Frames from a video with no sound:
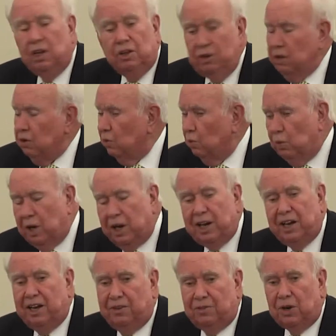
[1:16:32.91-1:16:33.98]
You don't want to
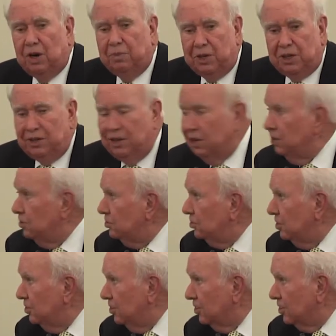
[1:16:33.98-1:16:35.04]
have armadillos
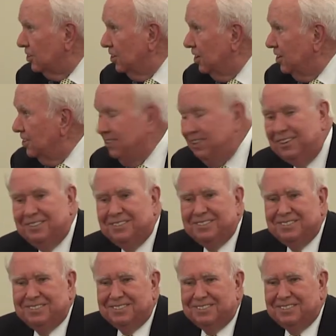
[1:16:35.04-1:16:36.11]
in your garden.
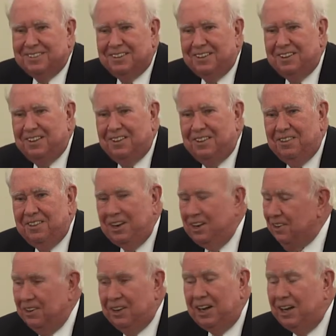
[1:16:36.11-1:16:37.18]
They are
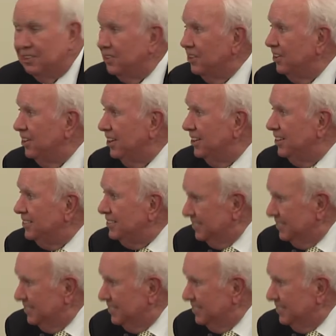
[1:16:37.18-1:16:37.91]
not good.